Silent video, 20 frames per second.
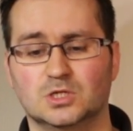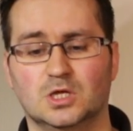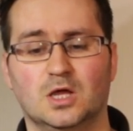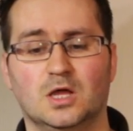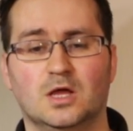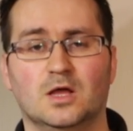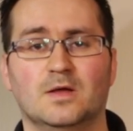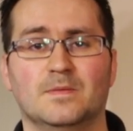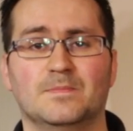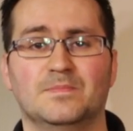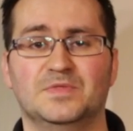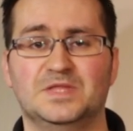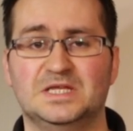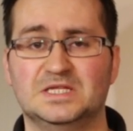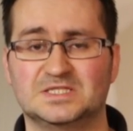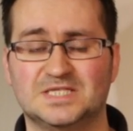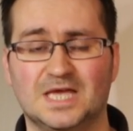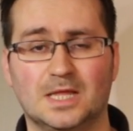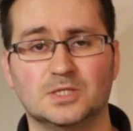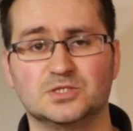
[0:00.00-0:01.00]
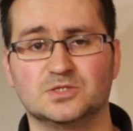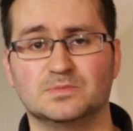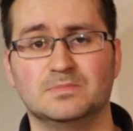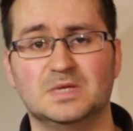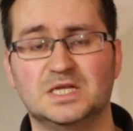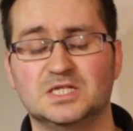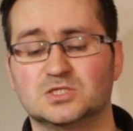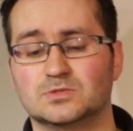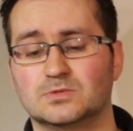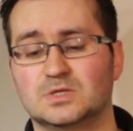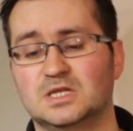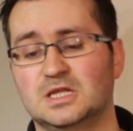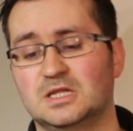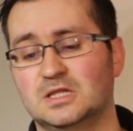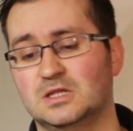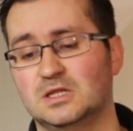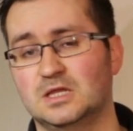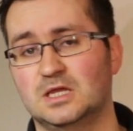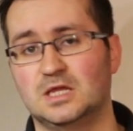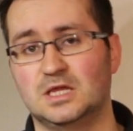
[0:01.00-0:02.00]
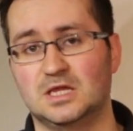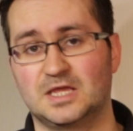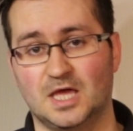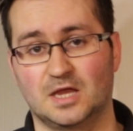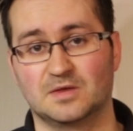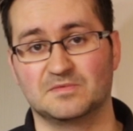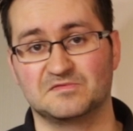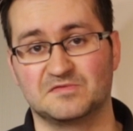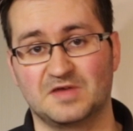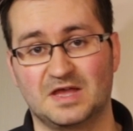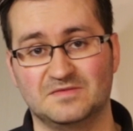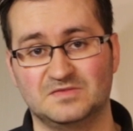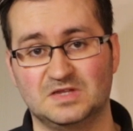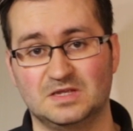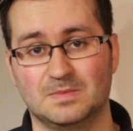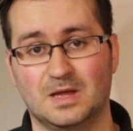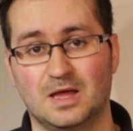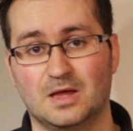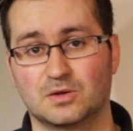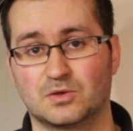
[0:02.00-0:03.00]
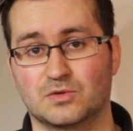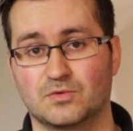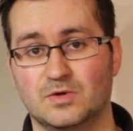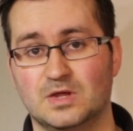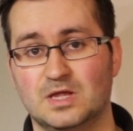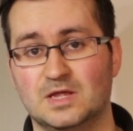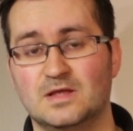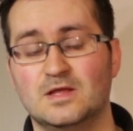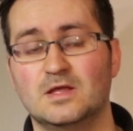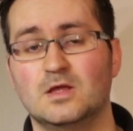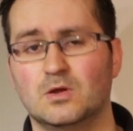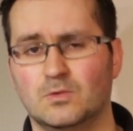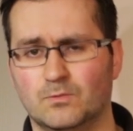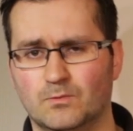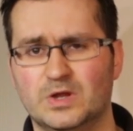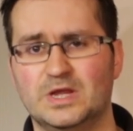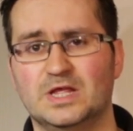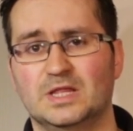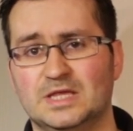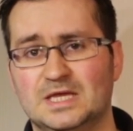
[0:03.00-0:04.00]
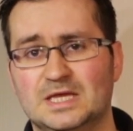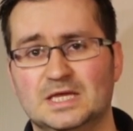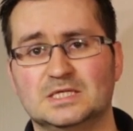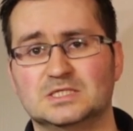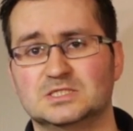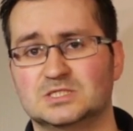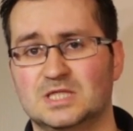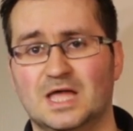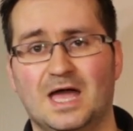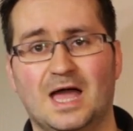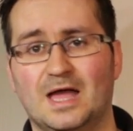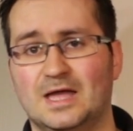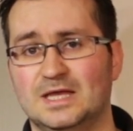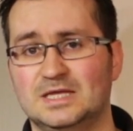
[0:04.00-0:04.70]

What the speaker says: The intelligent metering in the Canon 5D Mark III really is that.